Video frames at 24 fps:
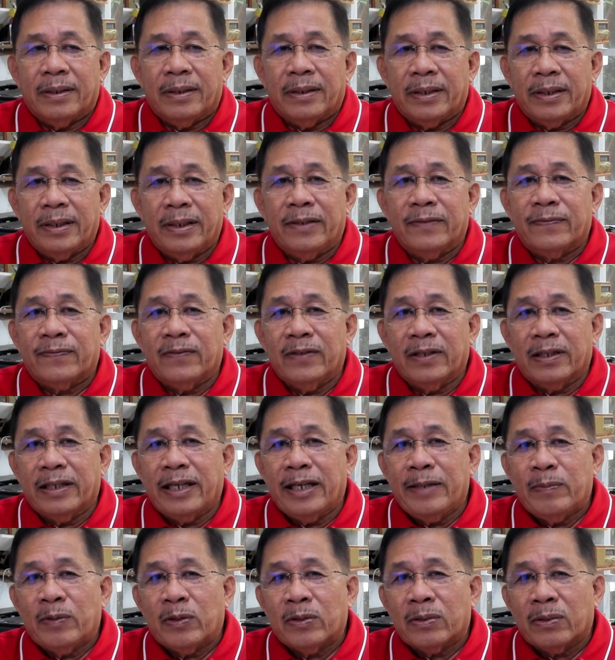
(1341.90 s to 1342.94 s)
If the
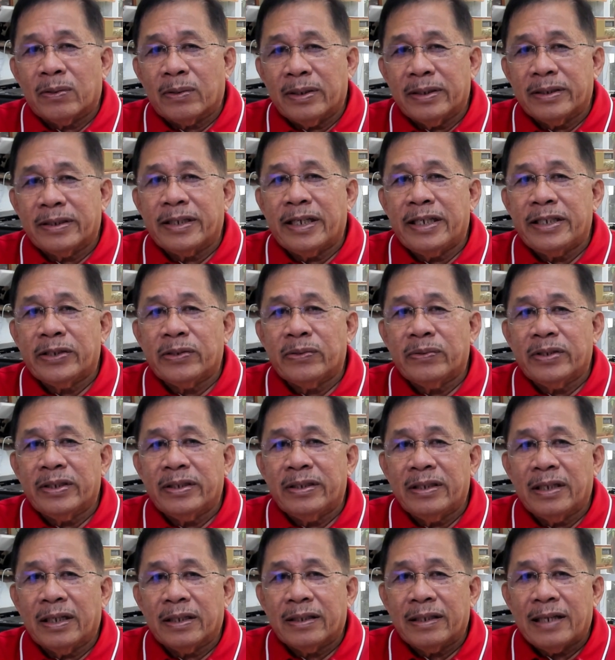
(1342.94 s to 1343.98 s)
labor organization
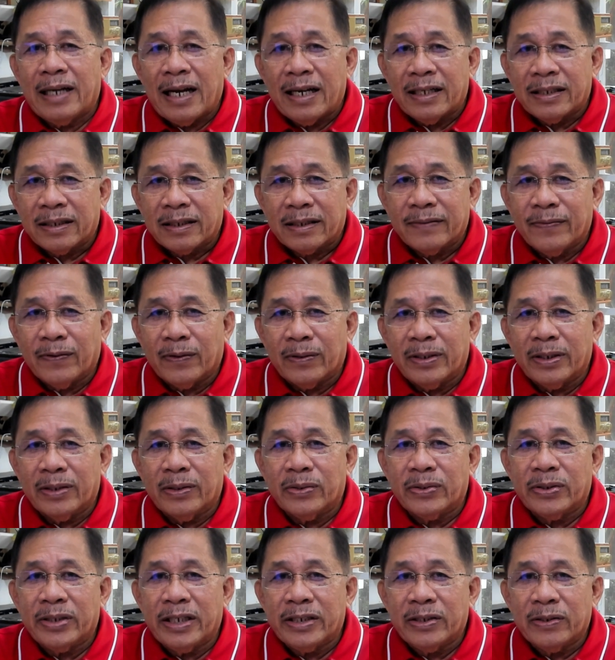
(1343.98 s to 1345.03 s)
did not ask for
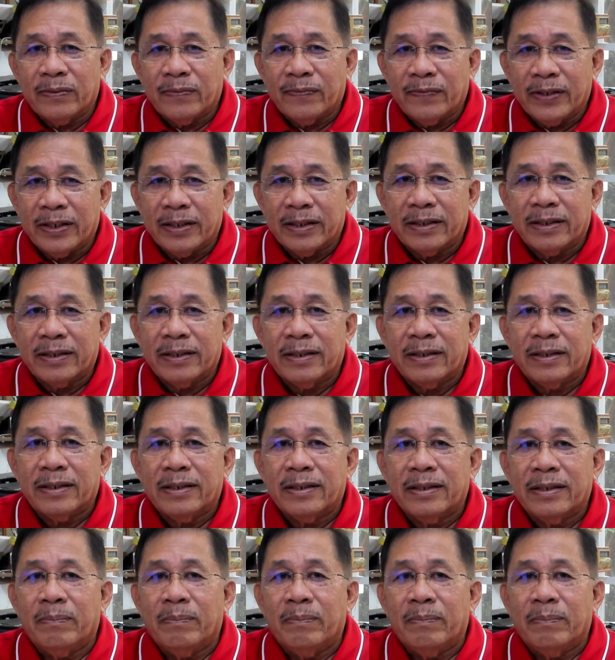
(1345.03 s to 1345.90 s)
negotiation fees,